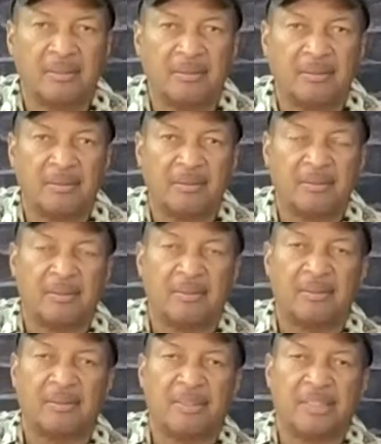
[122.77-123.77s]

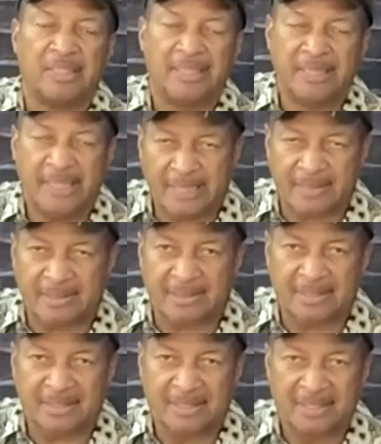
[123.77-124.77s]

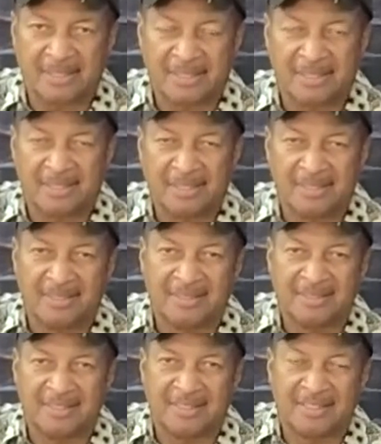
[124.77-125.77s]

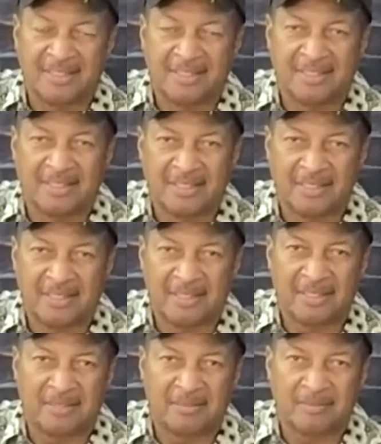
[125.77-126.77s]

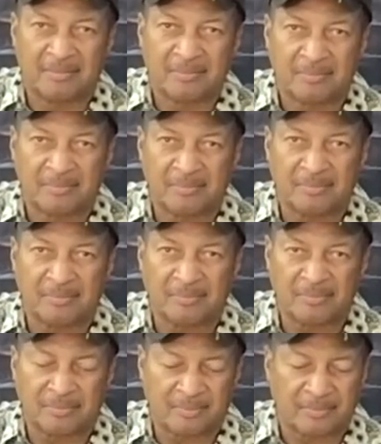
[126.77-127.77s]

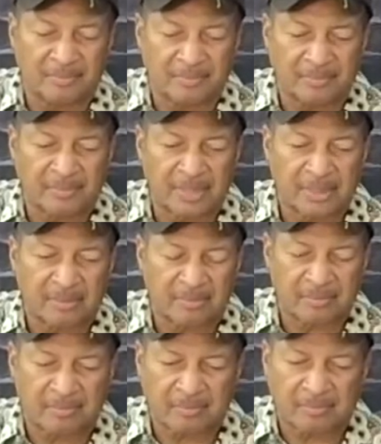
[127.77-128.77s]

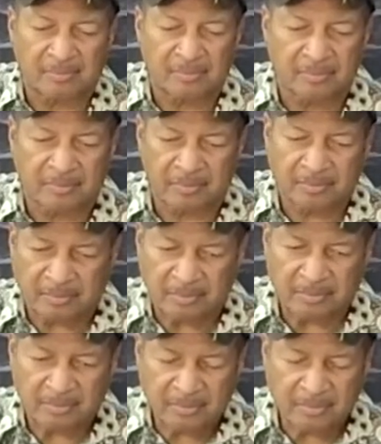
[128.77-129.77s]

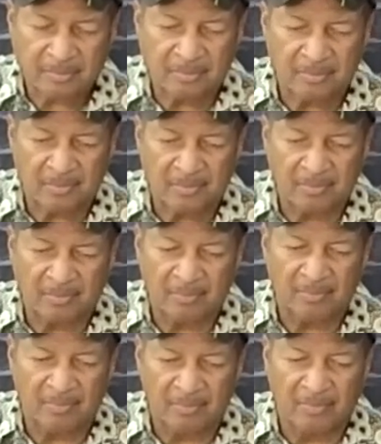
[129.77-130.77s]
This person isn't speaking.